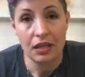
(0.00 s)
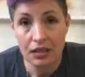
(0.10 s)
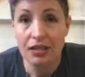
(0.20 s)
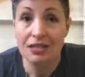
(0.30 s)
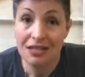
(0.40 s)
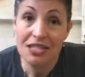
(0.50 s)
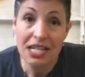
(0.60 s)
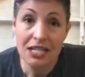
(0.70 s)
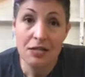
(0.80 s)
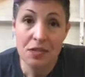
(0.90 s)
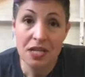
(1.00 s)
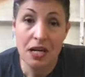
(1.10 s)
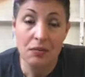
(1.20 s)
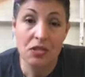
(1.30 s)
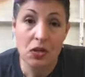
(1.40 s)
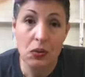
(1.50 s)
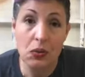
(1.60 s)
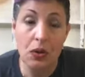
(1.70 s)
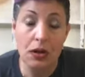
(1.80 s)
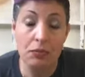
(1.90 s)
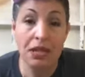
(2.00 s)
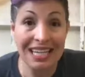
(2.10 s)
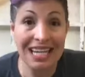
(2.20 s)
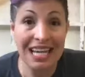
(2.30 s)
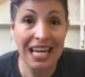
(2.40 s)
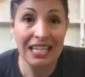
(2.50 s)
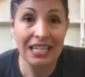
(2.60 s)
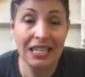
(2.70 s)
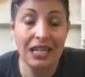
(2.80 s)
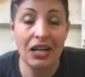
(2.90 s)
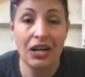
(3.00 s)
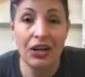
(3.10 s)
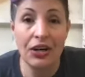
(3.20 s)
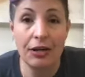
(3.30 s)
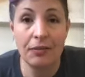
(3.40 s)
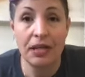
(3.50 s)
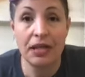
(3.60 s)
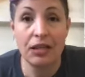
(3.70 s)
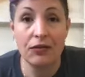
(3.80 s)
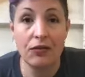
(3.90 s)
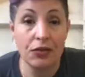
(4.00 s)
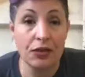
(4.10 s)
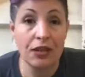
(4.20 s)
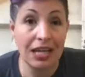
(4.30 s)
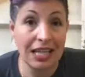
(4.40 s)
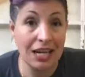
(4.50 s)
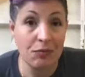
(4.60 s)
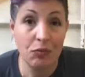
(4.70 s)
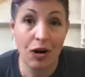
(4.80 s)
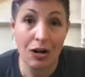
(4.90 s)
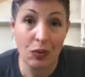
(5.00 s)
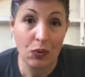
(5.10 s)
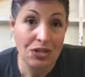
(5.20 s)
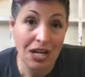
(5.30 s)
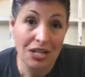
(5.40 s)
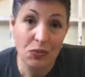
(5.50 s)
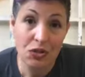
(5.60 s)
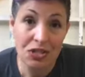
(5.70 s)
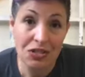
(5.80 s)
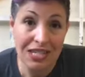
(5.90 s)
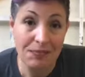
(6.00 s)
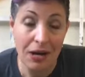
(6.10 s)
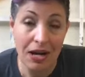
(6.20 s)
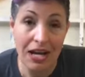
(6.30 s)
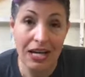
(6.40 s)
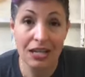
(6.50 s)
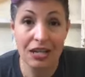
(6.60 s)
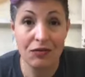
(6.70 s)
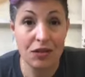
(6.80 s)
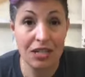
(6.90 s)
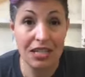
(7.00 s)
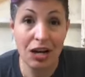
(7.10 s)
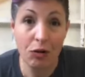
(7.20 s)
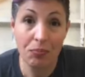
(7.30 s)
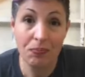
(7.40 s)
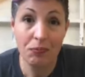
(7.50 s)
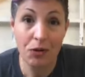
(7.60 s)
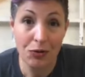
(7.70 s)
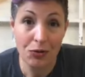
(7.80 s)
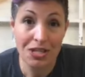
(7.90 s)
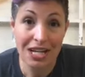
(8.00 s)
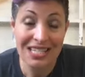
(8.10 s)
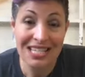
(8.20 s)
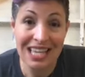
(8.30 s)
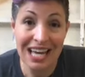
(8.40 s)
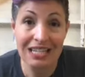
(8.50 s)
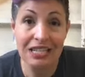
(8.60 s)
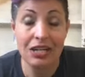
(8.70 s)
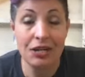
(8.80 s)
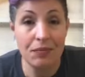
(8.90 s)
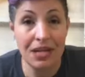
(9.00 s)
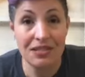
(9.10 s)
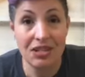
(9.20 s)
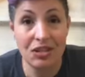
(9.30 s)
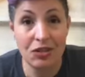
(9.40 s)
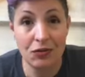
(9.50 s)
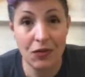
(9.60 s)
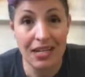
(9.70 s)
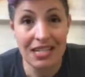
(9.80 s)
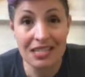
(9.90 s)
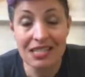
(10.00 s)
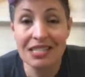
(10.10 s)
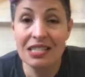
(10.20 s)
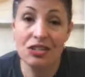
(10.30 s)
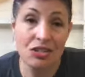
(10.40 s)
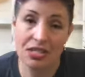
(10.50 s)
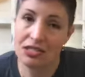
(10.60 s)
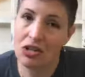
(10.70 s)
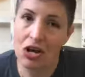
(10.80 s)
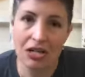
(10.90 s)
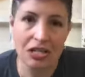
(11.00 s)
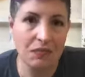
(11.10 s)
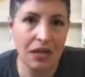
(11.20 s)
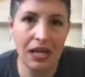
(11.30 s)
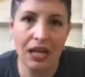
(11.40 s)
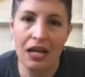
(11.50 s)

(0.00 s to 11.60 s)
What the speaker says: It does take some time, so plan ahead. If, again, prioritize what you need to buy. If you need to help prioritizing that based on your finances, just talk to me.